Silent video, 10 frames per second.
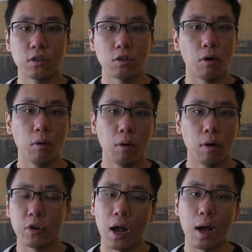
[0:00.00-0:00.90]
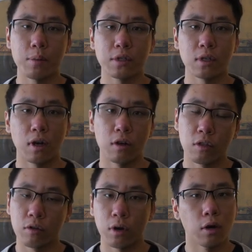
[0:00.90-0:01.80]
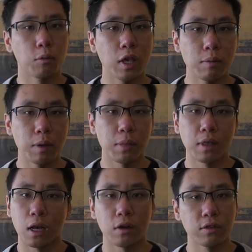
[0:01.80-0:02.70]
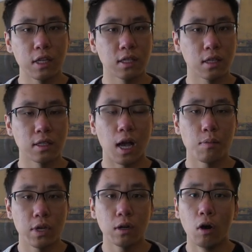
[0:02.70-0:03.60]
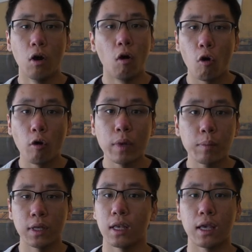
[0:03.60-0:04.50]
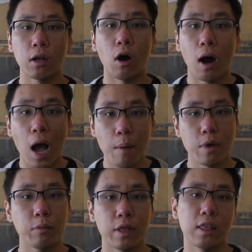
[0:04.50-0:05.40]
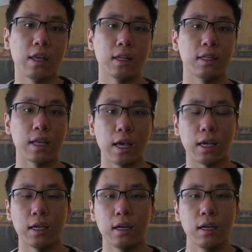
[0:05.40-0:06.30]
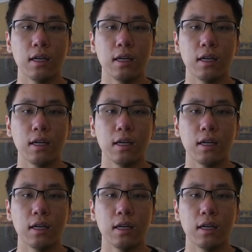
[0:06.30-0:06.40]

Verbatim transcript: And so perhaps throughout a week, maybe none of these things happen, or maybe they can all happen within a day.